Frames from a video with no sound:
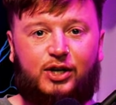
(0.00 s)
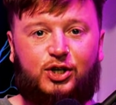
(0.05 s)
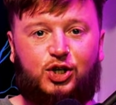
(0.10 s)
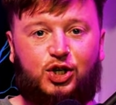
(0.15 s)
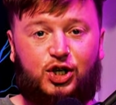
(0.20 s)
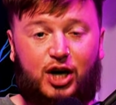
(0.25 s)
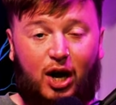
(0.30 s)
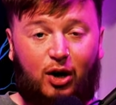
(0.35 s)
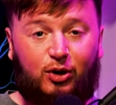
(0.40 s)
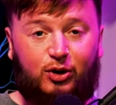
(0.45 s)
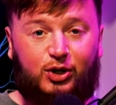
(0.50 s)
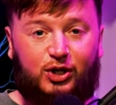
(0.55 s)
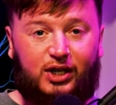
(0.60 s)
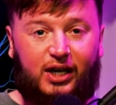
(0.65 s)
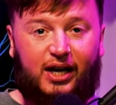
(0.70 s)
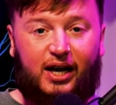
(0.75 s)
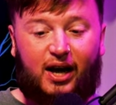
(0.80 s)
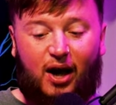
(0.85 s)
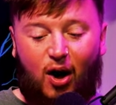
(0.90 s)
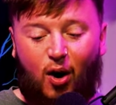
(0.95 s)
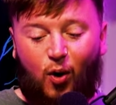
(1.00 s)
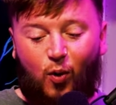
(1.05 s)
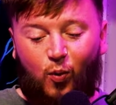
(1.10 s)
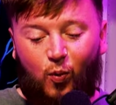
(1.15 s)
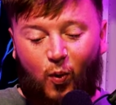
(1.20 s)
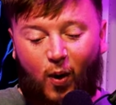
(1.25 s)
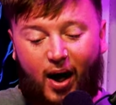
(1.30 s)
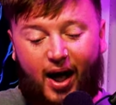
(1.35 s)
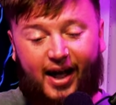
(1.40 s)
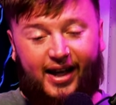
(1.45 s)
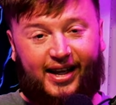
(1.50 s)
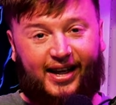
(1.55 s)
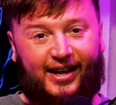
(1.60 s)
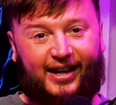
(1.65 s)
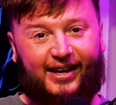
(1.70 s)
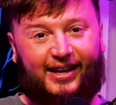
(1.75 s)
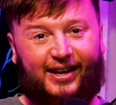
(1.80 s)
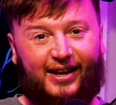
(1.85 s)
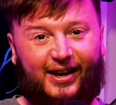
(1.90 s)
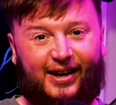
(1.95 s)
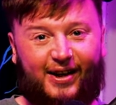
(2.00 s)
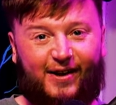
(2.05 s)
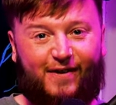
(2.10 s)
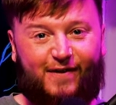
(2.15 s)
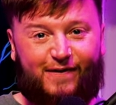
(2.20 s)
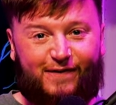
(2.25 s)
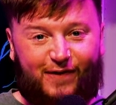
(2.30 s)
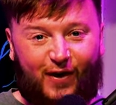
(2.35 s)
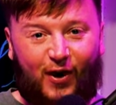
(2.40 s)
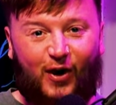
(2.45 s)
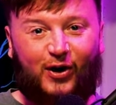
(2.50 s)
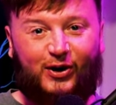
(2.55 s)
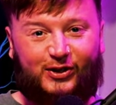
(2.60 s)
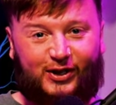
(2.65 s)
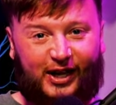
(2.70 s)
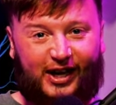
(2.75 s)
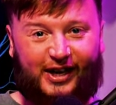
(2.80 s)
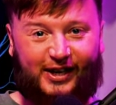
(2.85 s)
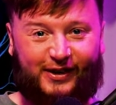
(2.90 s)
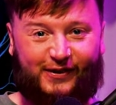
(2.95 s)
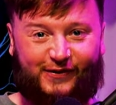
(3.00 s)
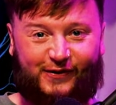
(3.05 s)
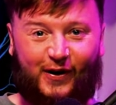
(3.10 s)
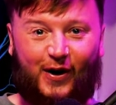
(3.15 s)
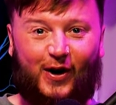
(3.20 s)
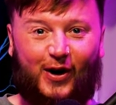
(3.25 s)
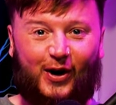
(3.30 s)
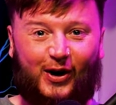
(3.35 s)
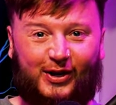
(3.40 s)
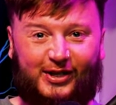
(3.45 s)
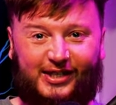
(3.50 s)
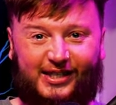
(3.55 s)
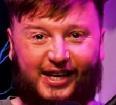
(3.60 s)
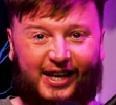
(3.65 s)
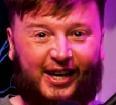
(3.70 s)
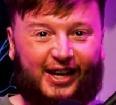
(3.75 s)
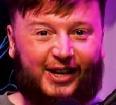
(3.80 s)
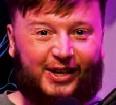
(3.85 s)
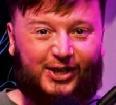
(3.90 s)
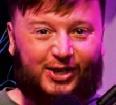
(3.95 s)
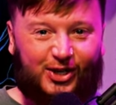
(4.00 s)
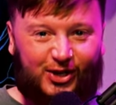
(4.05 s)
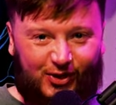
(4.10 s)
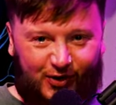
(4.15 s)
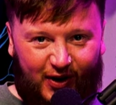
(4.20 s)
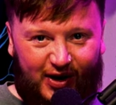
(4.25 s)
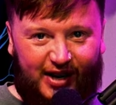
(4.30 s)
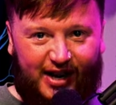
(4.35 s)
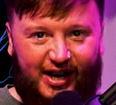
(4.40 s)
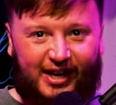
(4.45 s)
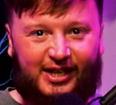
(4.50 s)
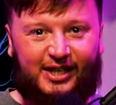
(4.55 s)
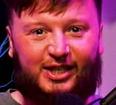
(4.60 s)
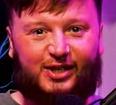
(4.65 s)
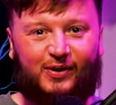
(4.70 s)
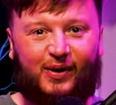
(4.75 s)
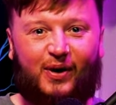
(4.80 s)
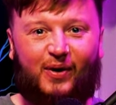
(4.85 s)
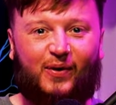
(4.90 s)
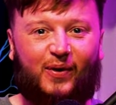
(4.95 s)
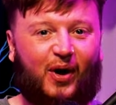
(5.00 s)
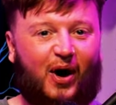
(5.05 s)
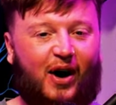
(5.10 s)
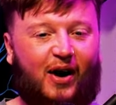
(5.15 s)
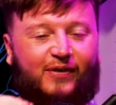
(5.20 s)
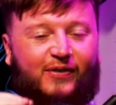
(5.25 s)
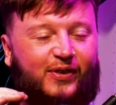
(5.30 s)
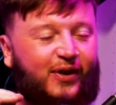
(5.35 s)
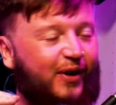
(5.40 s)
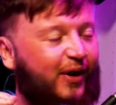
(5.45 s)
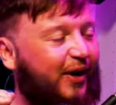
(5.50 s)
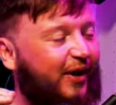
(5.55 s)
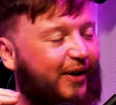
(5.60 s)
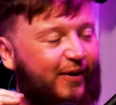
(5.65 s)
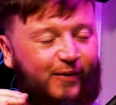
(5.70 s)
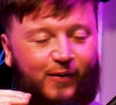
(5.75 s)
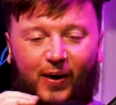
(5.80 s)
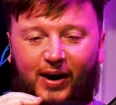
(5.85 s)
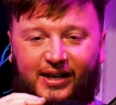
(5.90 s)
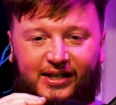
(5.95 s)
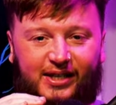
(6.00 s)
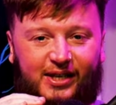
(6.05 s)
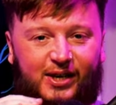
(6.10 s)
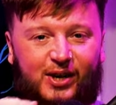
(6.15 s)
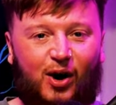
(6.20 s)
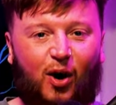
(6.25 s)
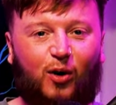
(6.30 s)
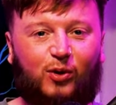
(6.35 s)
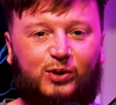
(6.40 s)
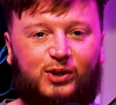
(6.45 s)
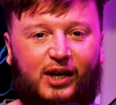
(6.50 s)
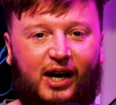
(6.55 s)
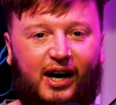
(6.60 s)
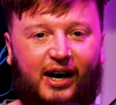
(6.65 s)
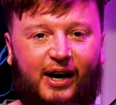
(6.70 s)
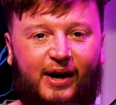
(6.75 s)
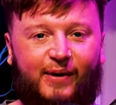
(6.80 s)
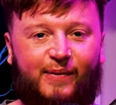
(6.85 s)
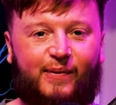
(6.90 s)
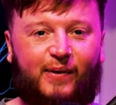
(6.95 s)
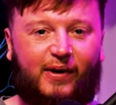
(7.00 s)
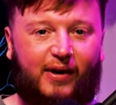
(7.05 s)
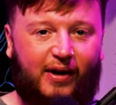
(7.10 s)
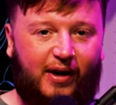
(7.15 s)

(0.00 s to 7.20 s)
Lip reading: Chelsea away. First things first, straight into it. We don't have to waste no time.